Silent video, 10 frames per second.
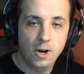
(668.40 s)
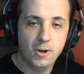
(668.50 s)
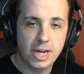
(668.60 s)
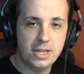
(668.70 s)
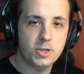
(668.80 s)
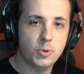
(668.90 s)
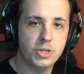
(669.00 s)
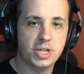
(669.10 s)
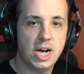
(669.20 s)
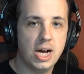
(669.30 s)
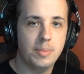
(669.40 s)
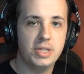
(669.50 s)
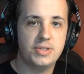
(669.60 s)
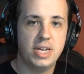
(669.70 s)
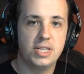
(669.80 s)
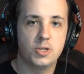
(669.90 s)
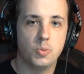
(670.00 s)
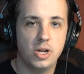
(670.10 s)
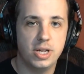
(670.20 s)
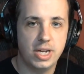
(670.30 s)
Okay, this one's a common sense
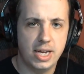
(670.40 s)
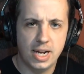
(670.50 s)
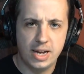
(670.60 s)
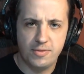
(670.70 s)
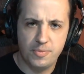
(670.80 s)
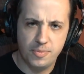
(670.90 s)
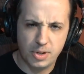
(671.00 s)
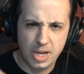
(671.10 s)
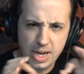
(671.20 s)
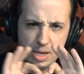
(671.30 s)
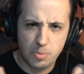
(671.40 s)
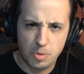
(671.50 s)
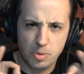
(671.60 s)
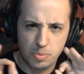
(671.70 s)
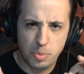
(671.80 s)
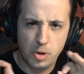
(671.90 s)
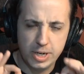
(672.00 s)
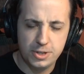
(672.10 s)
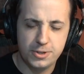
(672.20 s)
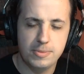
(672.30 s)
one, and I've kind of
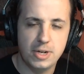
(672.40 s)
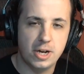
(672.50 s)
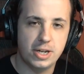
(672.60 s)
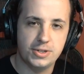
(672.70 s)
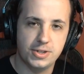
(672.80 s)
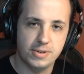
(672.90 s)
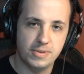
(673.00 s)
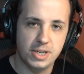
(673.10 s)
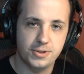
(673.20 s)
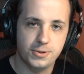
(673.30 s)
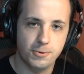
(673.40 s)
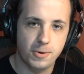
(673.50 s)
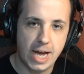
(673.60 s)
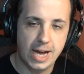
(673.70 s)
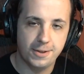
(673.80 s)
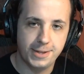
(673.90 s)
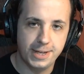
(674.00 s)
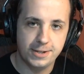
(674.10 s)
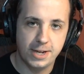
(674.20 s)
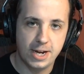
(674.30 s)
put in some nuggets of this throughout
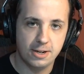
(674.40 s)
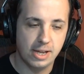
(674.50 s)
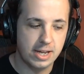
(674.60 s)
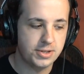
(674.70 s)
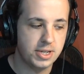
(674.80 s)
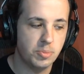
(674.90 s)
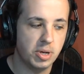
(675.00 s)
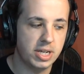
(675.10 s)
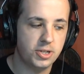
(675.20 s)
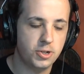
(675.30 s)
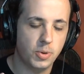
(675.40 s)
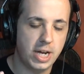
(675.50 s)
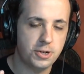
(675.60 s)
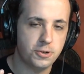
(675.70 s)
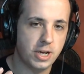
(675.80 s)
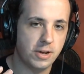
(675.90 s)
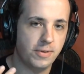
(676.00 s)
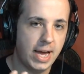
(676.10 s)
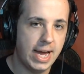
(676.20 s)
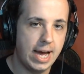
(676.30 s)
the entire lesson, but it's you want to ask
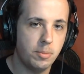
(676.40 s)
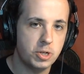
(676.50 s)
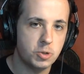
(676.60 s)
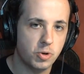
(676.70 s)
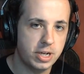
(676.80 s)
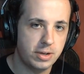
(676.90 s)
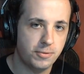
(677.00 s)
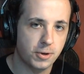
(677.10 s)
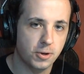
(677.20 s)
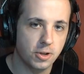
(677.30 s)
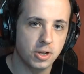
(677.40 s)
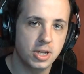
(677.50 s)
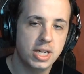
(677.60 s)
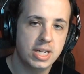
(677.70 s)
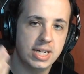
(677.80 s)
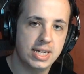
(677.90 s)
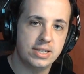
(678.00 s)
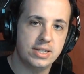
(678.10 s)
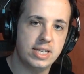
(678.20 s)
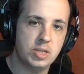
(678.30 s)
yourself, how much more difficult
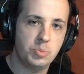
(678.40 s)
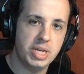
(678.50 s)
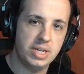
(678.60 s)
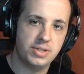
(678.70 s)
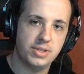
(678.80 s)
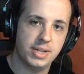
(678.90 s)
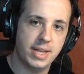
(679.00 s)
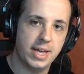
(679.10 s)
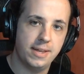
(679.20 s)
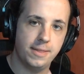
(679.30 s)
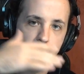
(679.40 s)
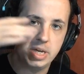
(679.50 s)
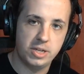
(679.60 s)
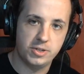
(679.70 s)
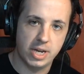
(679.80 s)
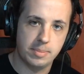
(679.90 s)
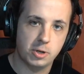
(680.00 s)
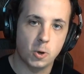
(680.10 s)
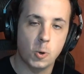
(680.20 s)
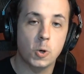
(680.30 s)
is this piece than the piece I'm
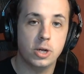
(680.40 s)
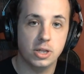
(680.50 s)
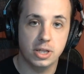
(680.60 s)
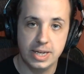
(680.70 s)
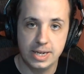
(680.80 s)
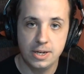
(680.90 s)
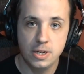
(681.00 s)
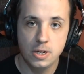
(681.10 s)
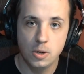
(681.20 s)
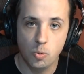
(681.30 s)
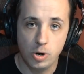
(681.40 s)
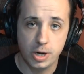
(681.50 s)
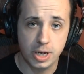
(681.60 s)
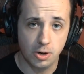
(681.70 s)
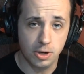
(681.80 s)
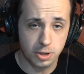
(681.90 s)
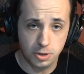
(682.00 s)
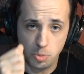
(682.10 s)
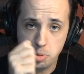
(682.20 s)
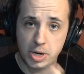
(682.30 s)
currently working on?
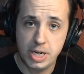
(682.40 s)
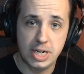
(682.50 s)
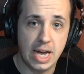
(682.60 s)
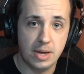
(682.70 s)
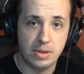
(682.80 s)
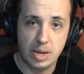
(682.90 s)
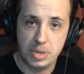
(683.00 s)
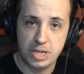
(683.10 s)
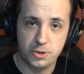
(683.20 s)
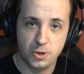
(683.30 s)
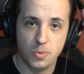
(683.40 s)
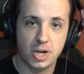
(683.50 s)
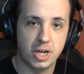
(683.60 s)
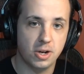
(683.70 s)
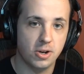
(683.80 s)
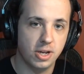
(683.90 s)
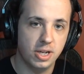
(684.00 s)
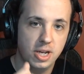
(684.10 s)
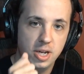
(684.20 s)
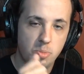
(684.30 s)
You know, print it out, that piece you're working
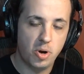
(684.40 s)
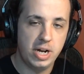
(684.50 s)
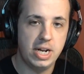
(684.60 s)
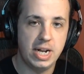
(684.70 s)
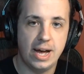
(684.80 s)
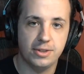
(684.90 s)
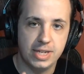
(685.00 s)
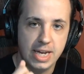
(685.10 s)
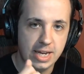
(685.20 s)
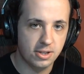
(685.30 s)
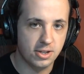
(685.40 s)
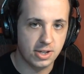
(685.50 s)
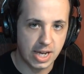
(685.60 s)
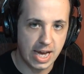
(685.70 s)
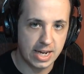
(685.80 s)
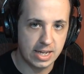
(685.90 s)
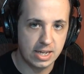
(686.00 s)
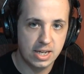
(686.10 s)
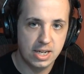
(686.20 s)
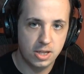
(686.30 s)
on, print it out, take a look at
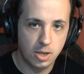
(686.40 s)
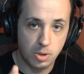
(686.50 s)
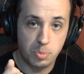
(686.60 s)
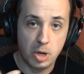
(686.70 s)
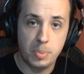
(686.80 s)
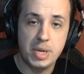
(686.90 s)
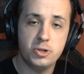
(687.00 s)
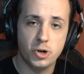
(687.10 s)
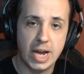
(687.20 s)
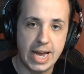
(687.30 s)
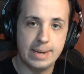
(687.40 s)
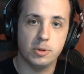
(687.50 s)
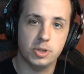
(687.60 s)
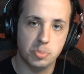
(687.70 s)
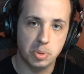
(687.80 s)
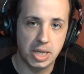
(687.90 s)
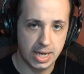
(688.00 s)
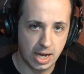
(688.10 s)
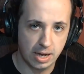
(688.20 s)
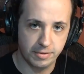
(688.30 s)
it. A piece you're able to
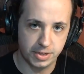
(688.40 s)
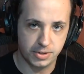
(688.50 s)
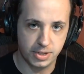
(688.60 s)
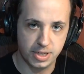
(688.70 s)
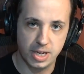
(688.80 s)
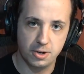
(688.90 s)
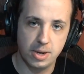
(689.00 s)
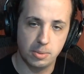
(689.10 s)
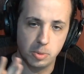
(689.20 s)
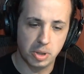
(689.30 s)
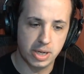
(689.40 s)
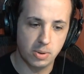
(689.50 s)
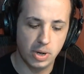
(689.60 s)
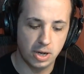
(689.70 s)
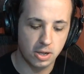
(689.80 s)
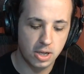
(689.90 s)
play, obviously, that you're able to play well.